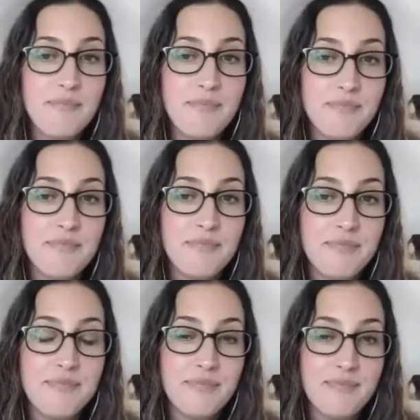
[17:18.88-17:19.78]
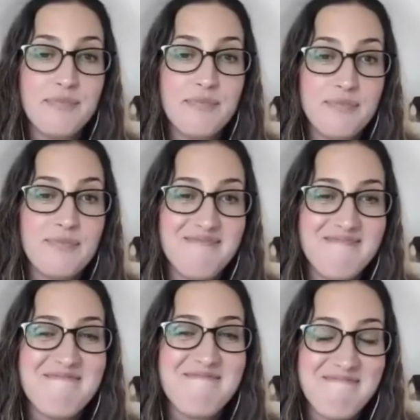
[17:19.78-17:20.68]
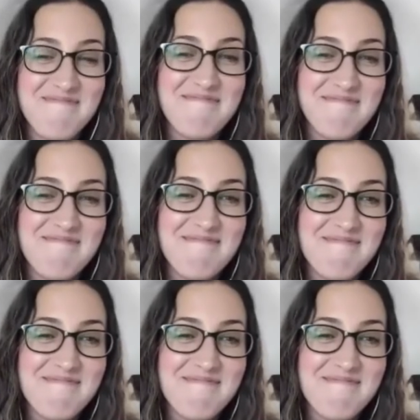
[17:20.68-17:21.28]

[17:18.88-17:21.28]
Do it. Just go now. I'm going to